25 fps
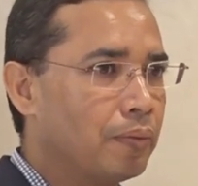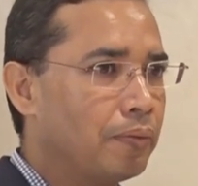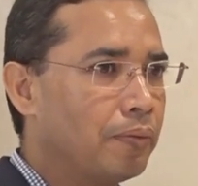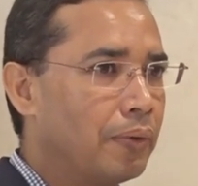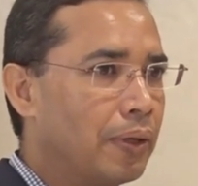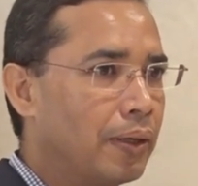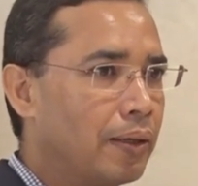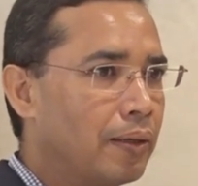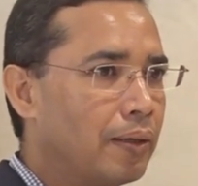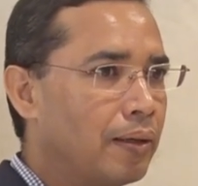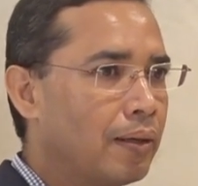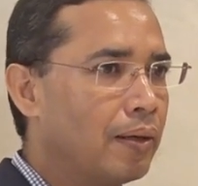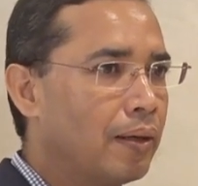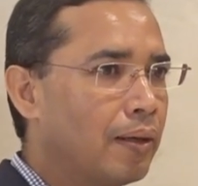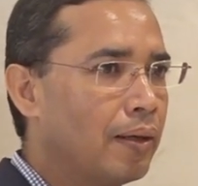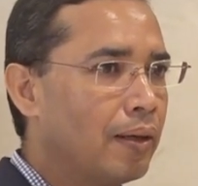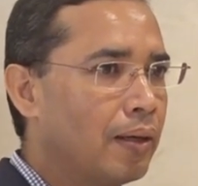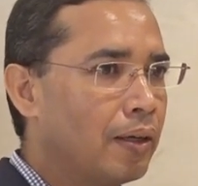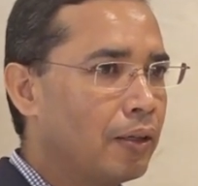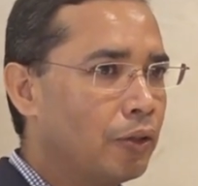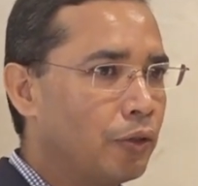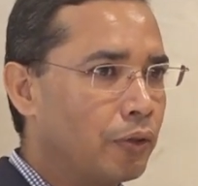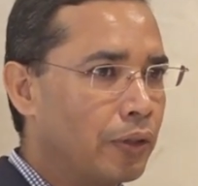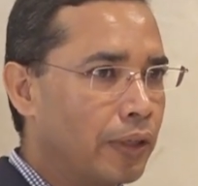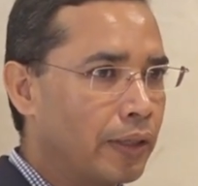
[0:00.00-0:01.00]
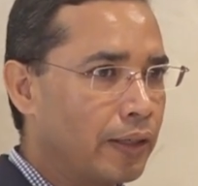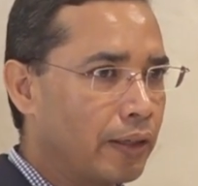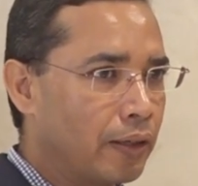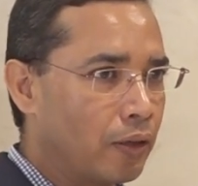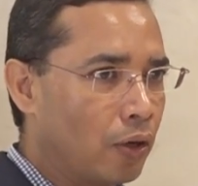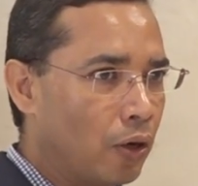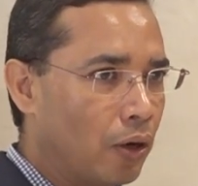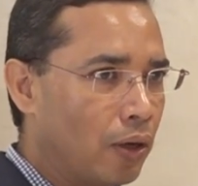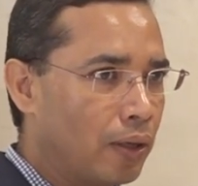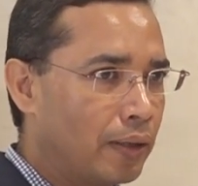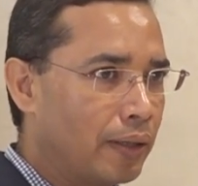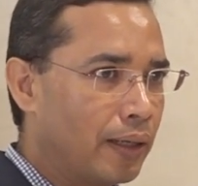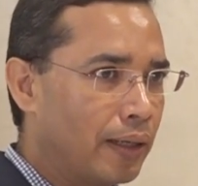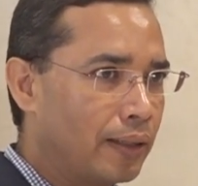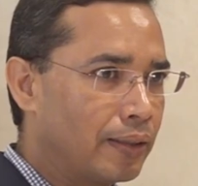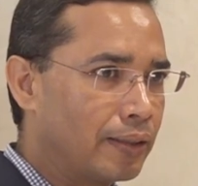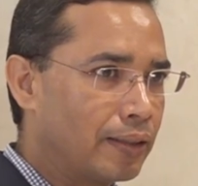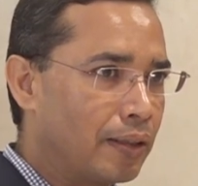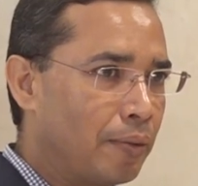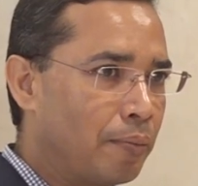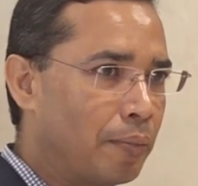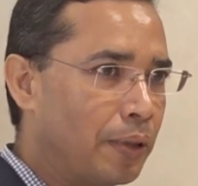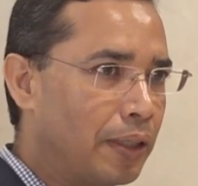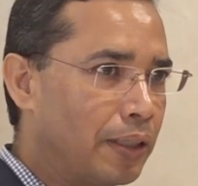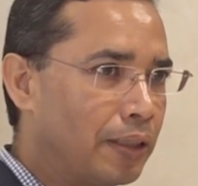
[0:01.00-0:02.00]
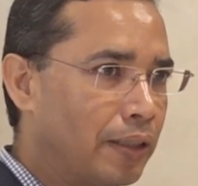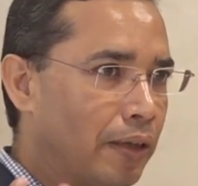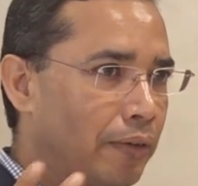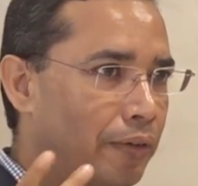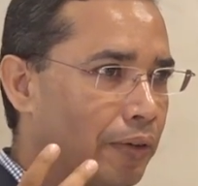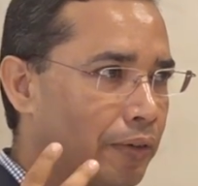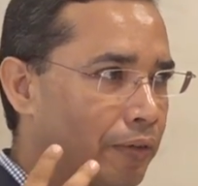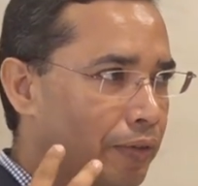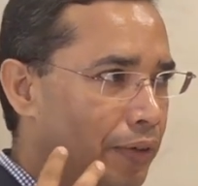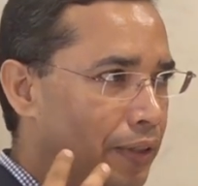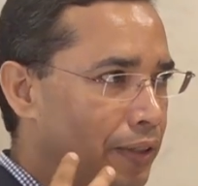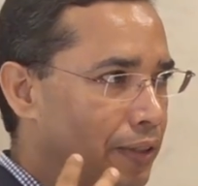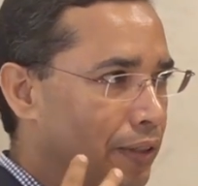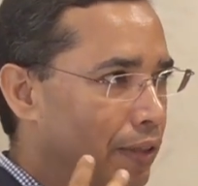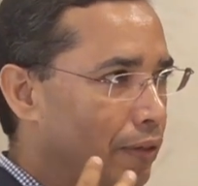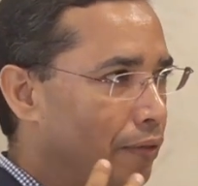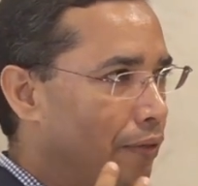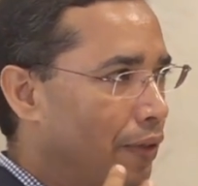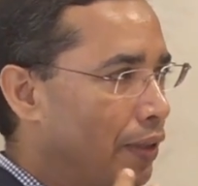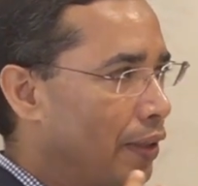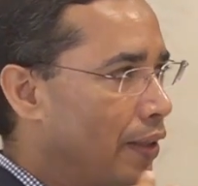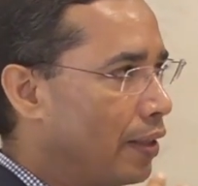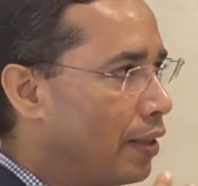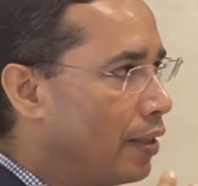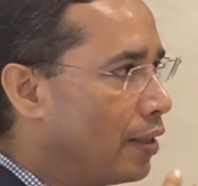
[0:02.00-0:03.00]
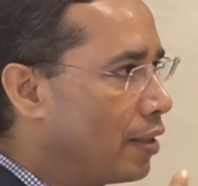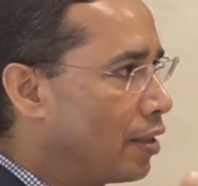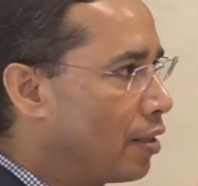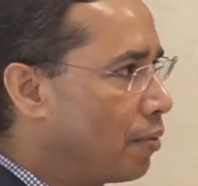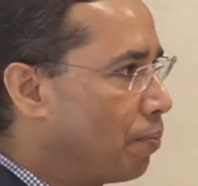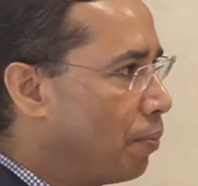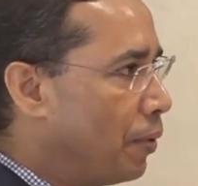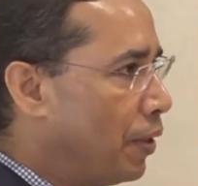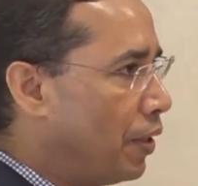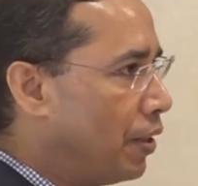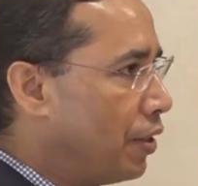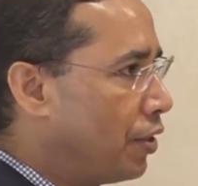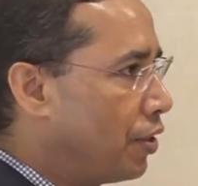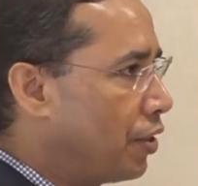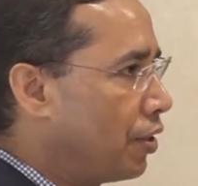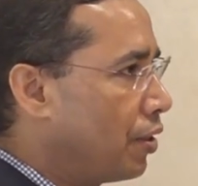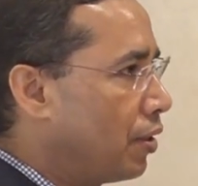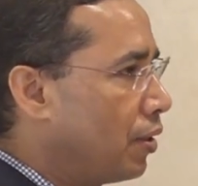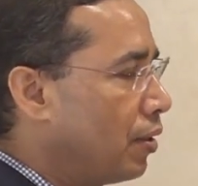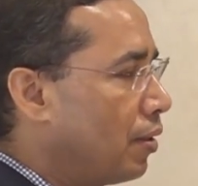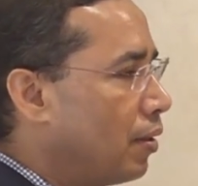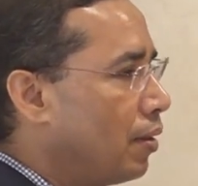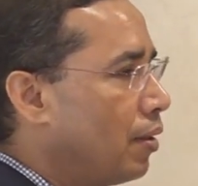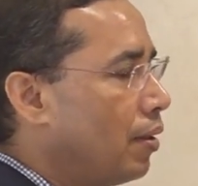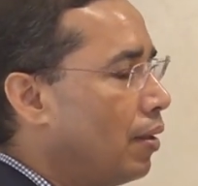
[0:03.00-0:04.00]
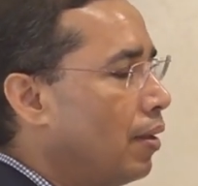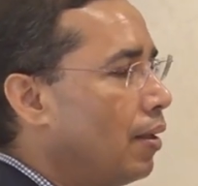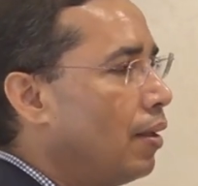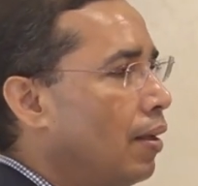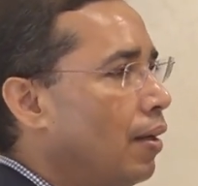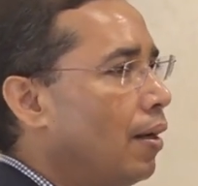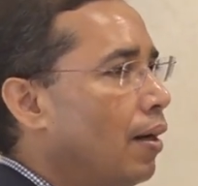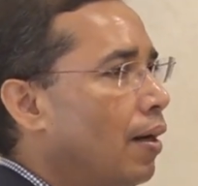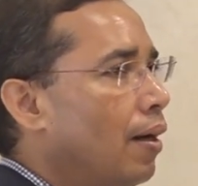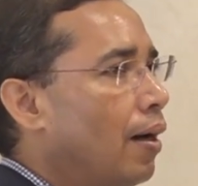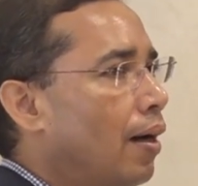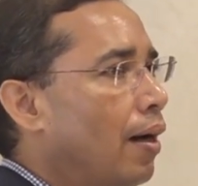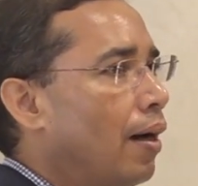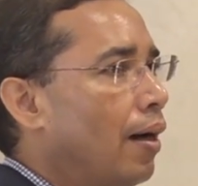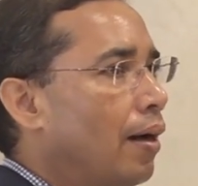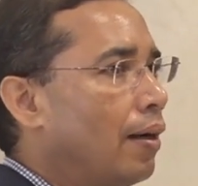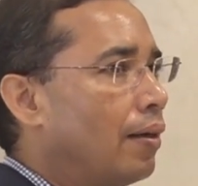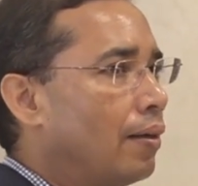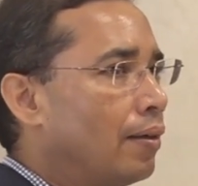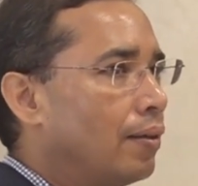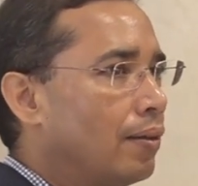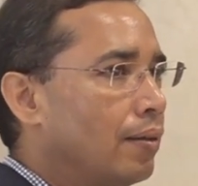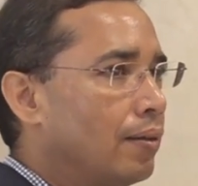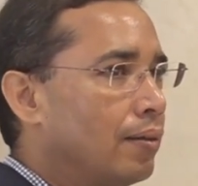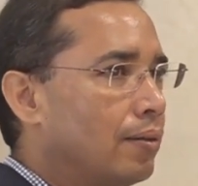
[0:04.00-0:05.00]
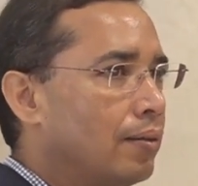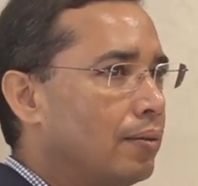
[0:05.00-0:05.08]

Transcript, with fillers: When you get a call that somebody is having facial weakness, speech, and